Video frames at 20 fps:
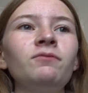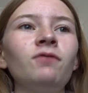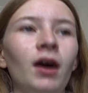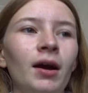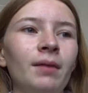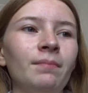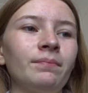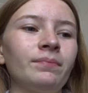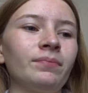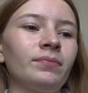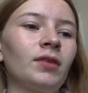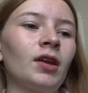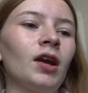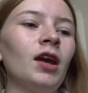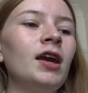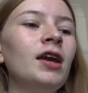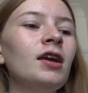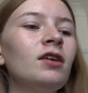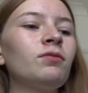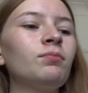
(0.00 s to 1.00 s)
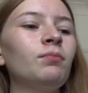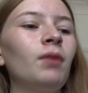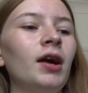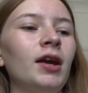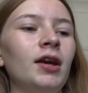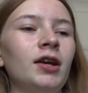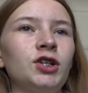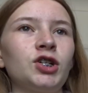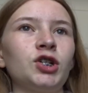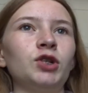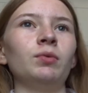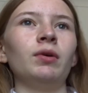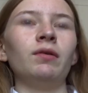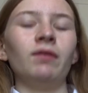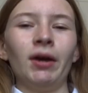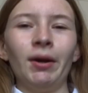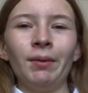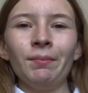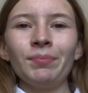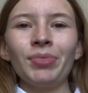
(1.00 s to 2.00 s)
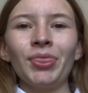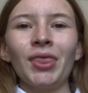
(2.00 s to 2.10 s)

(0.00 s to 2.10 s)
Right. Here's my issue with it.